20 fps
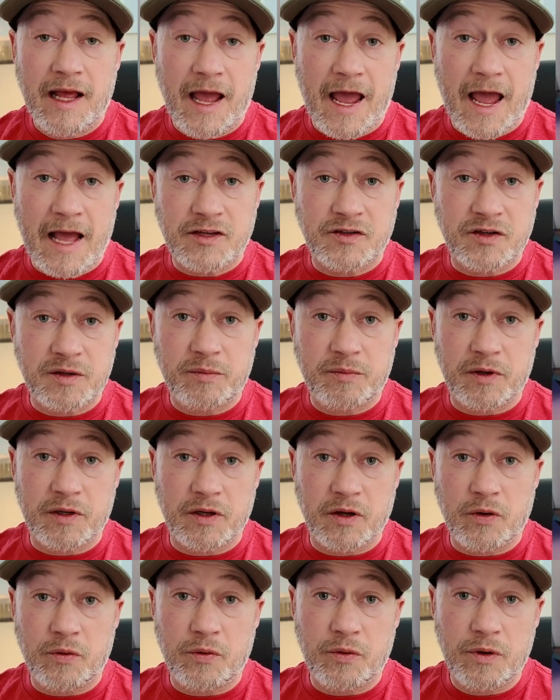Answering
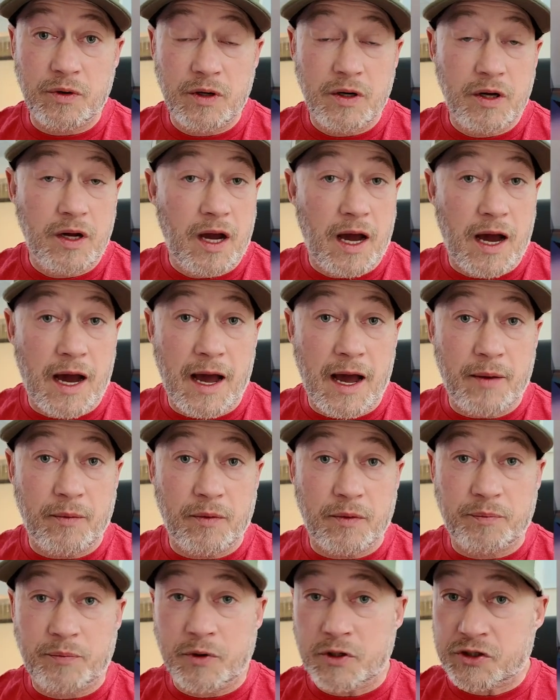below, I
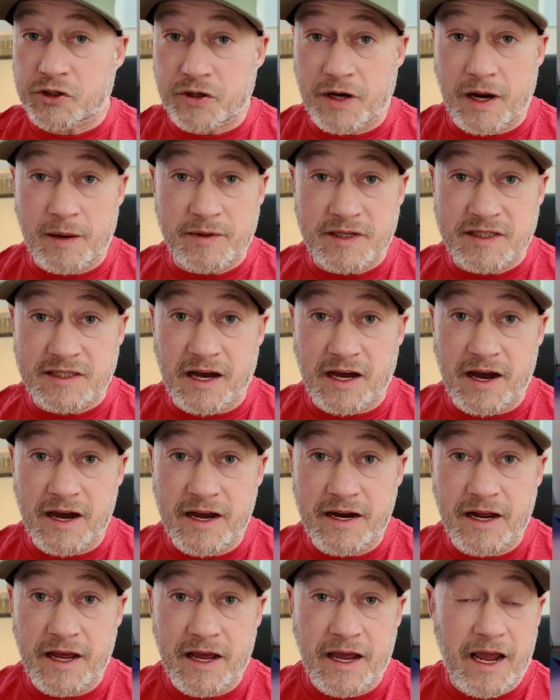will put your name
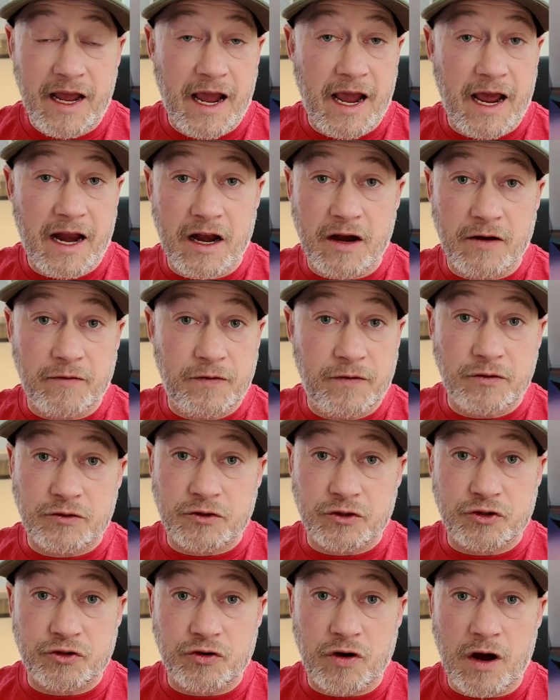aside, and in a
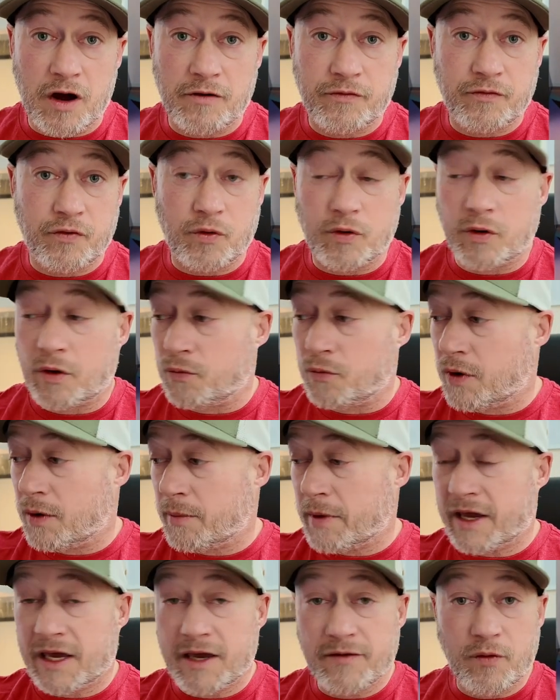future draw for one of
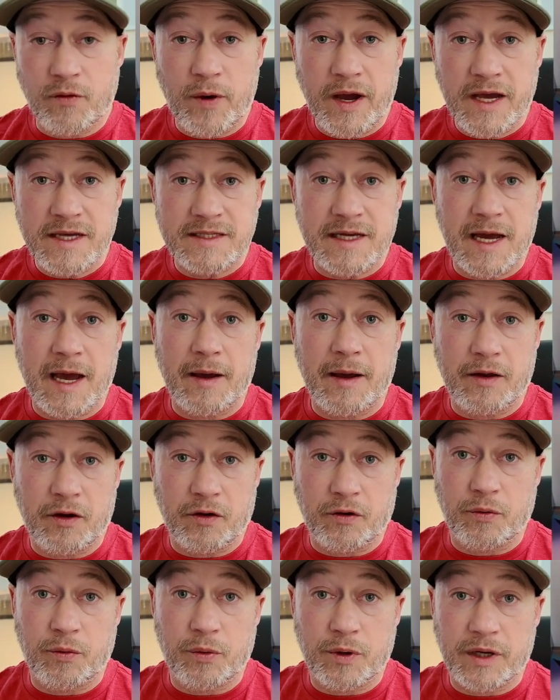my giveaways,
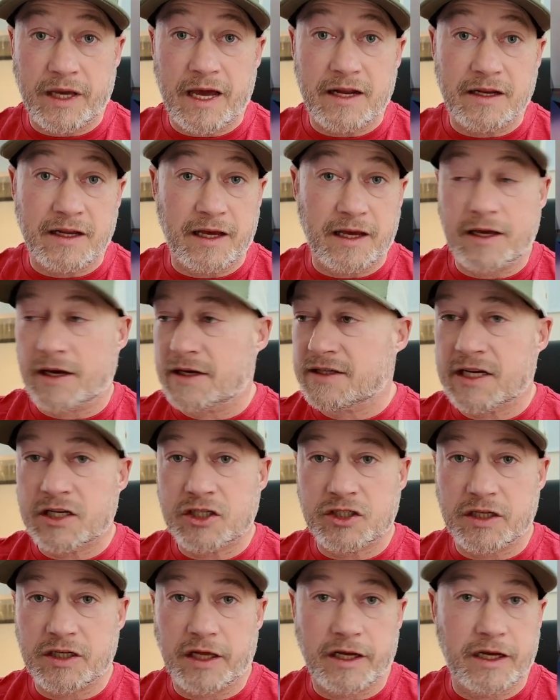you will get
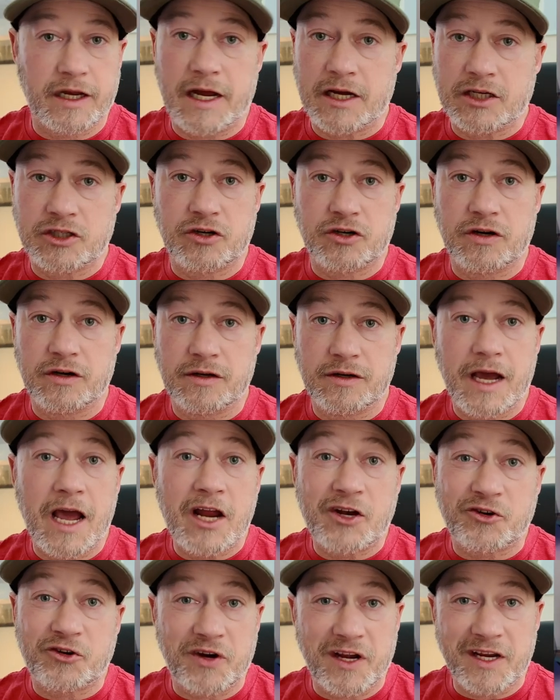essentially an extra
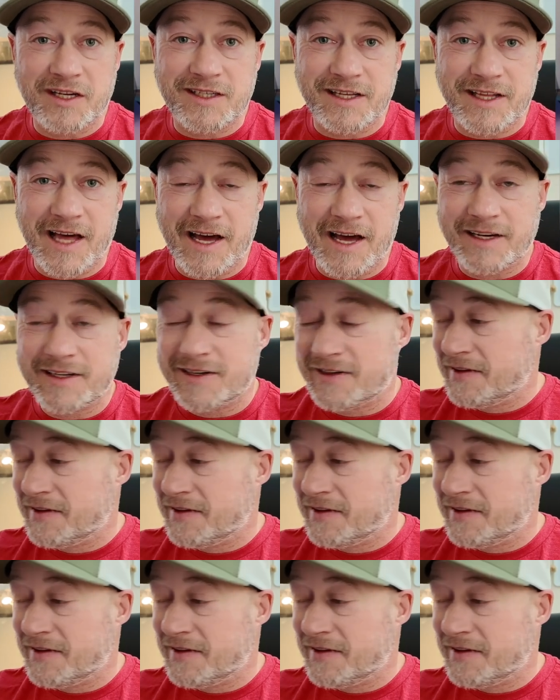entry into that.